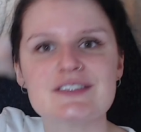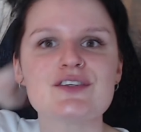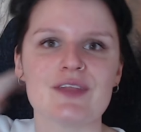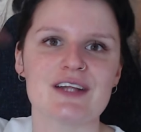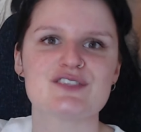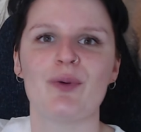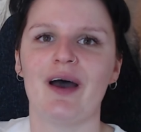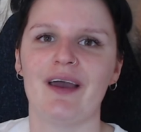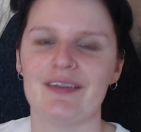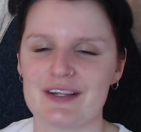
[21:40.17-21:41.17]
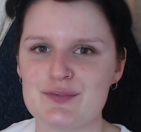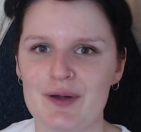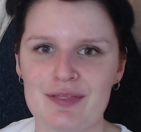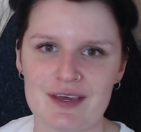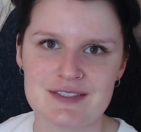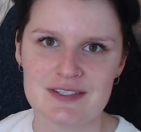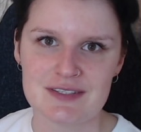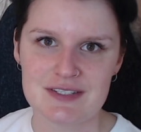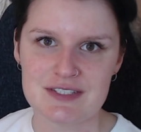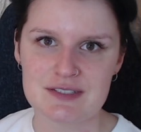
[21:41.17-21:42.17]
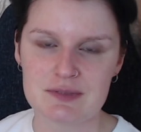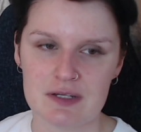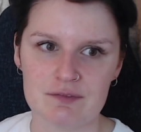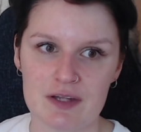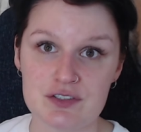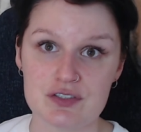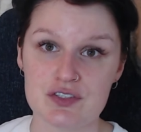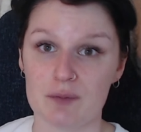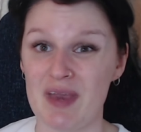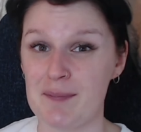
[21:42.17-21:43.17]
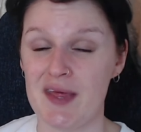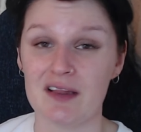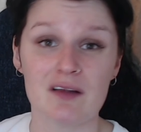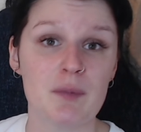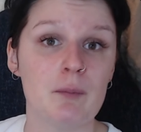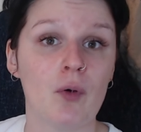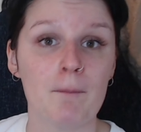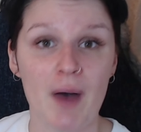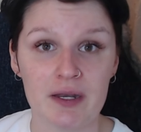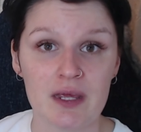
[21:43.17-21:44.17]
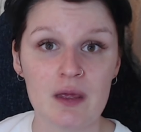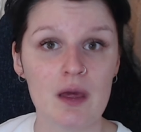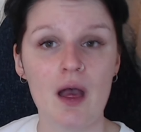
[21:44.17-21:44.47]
So that's why things at these conventions are maybe a little bit more money